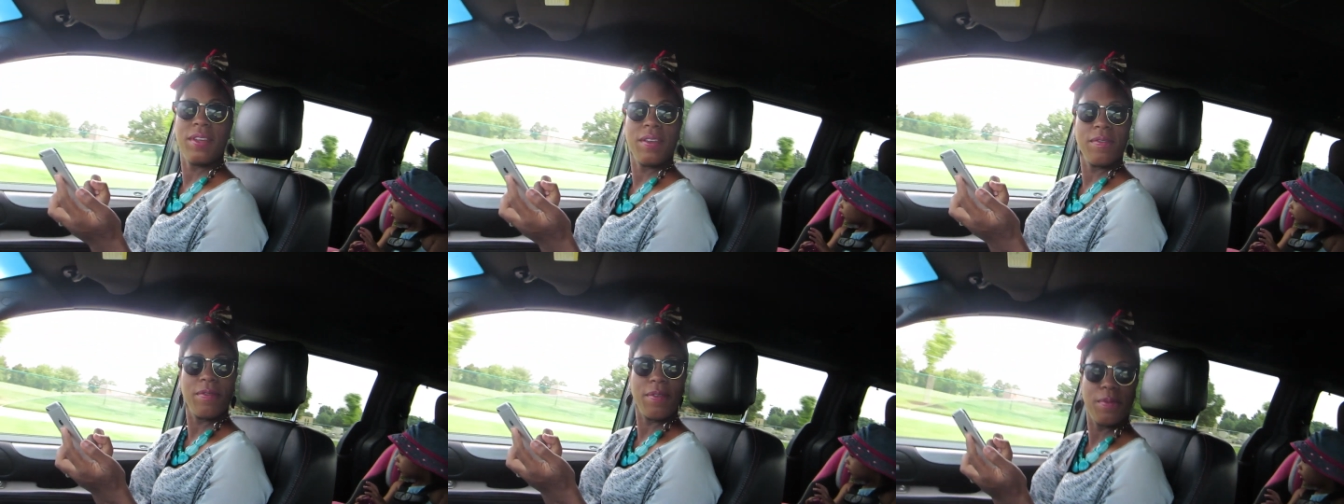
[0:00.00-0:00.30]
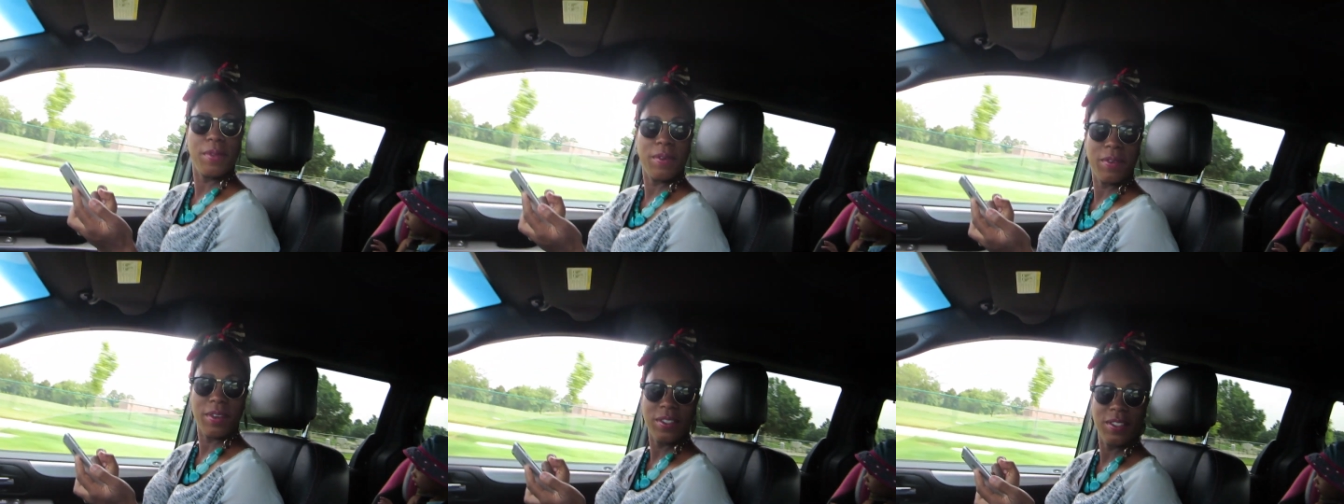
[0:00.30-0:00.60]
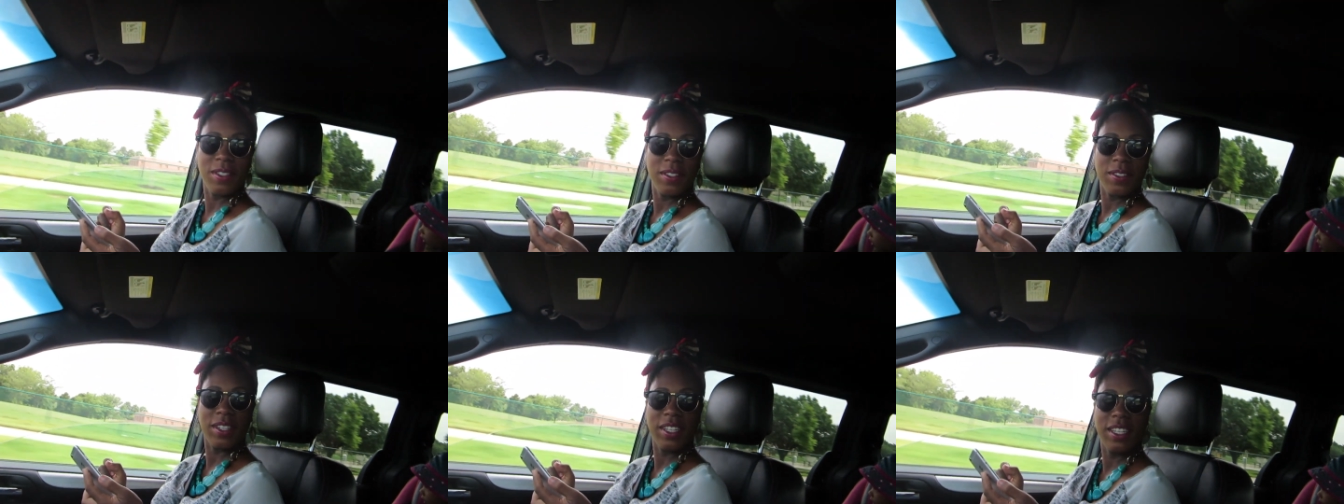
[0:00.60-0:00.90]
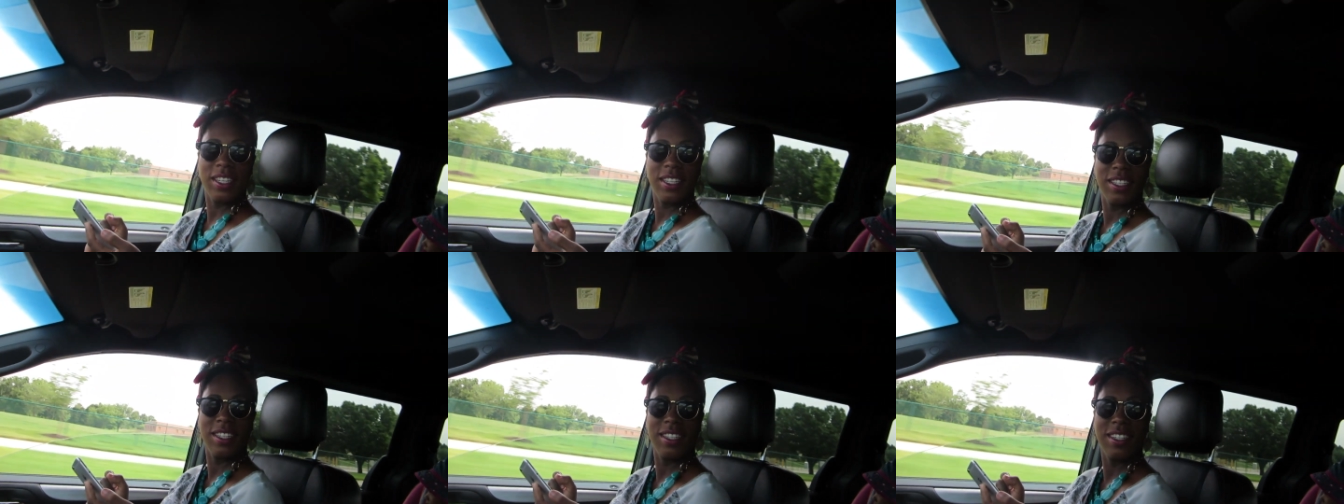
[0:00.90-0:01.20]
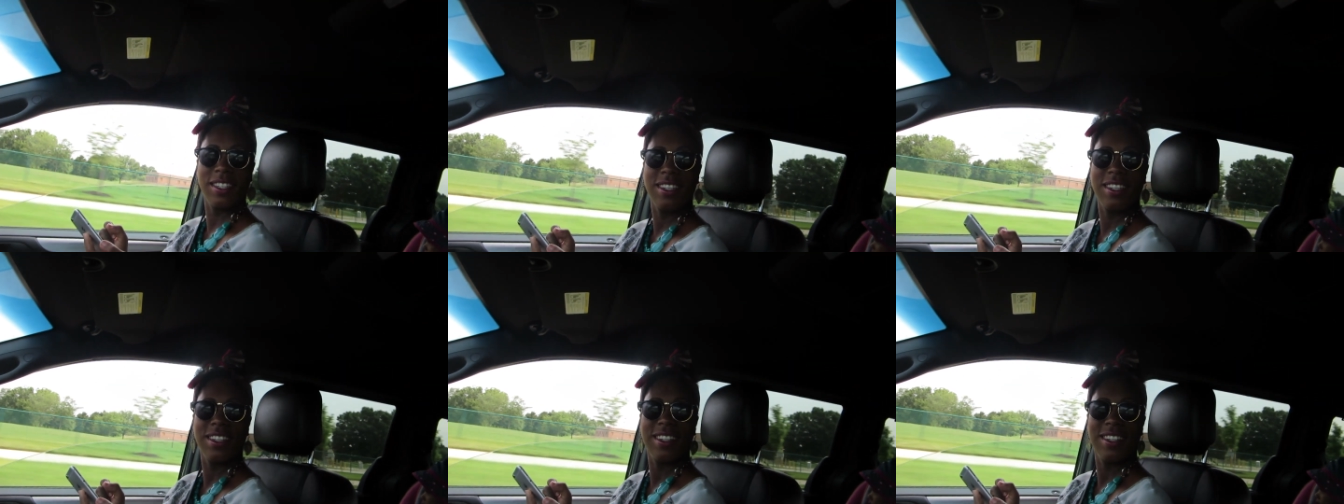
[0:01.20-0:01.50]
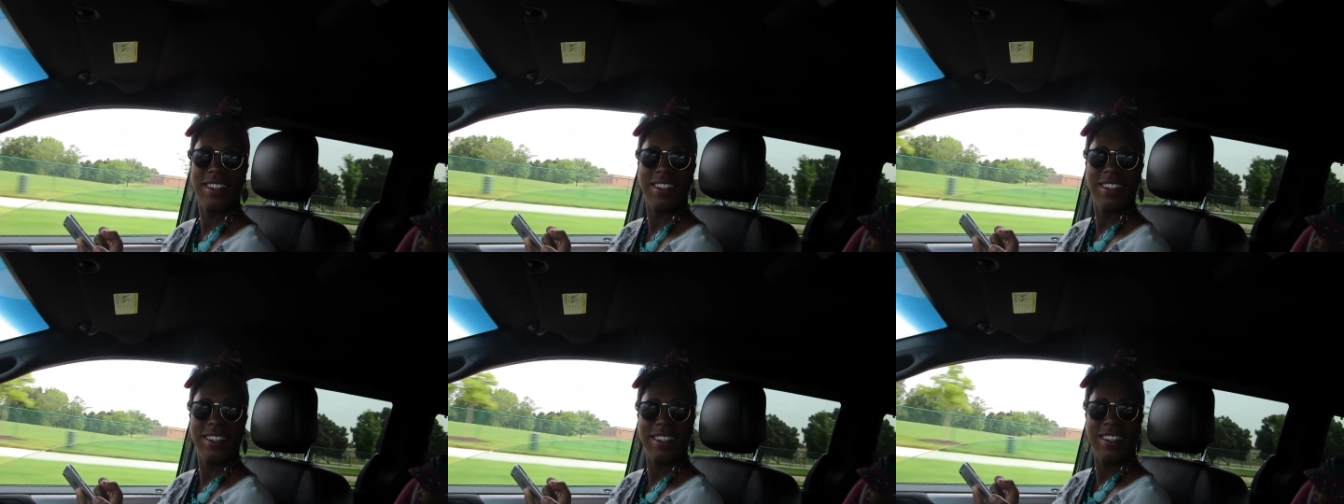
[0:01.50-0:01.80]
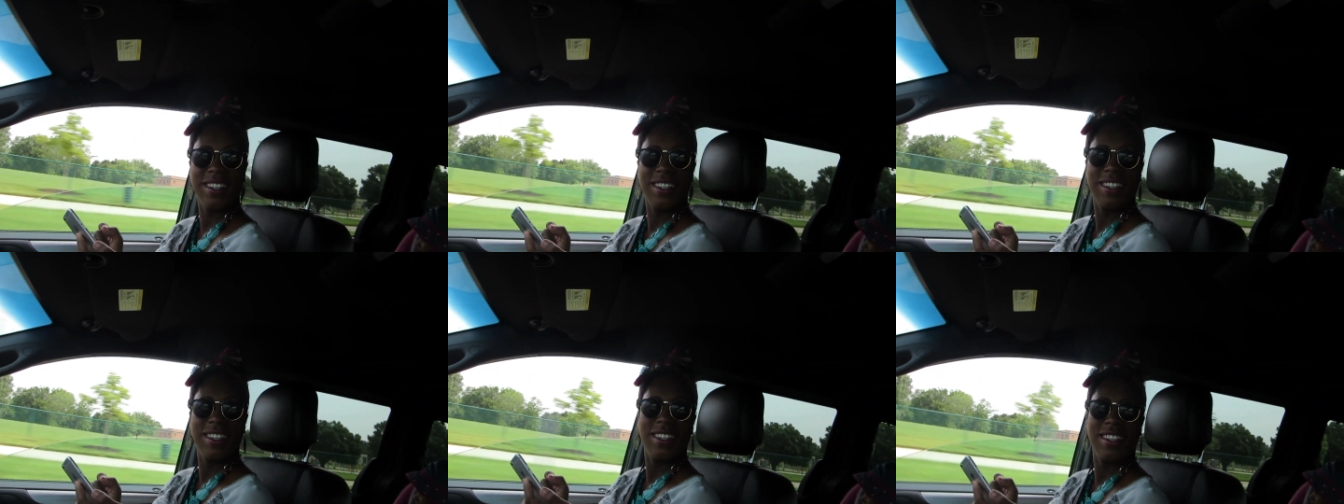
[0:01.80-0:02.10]
it from the roastery.
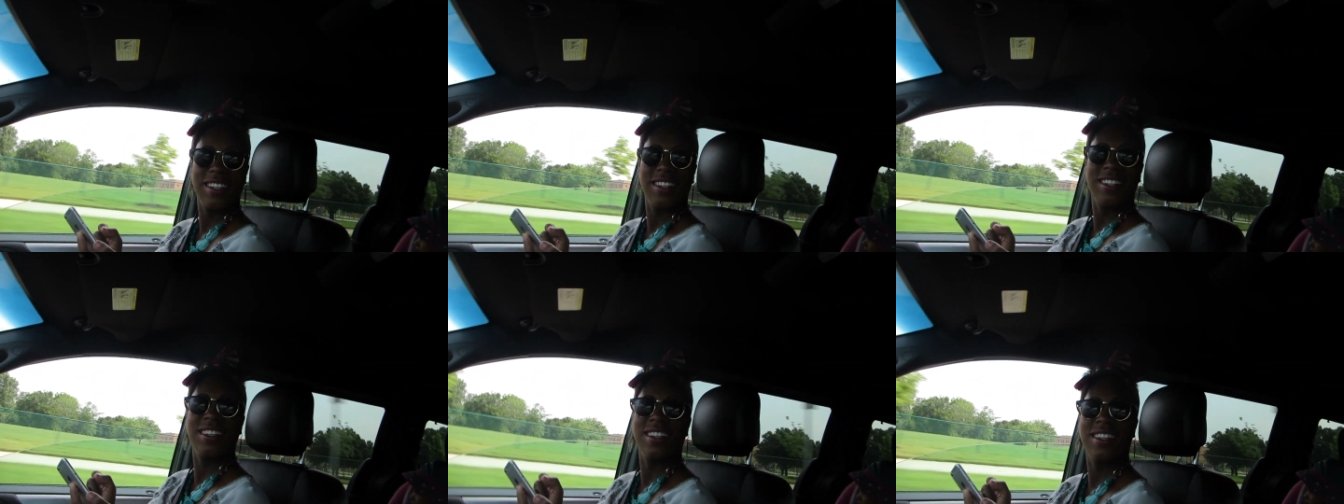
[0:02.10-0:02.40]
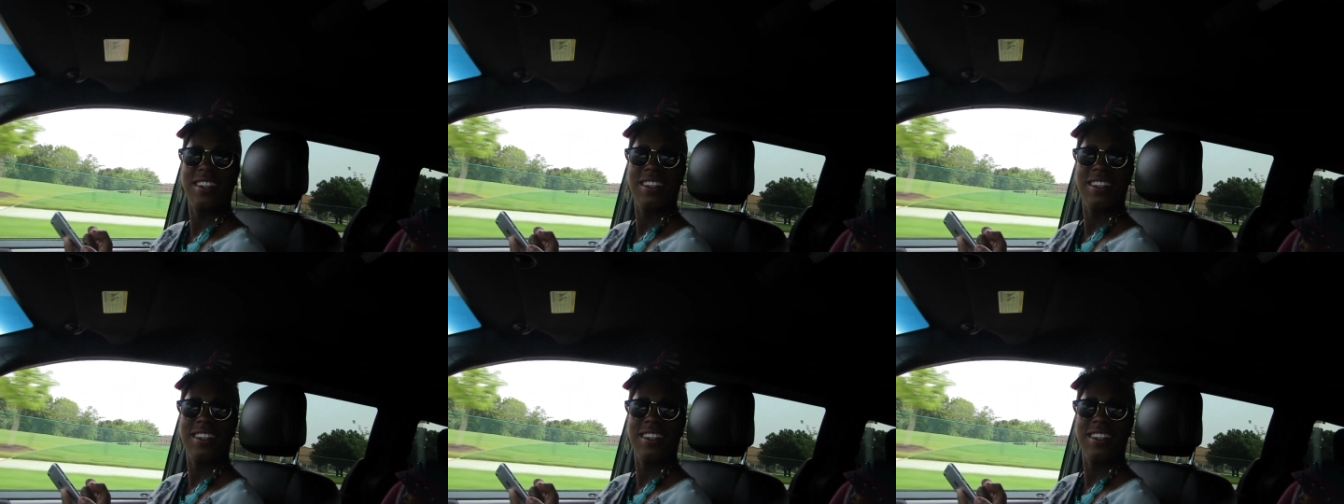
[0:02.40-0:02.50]
Oh, that's smart.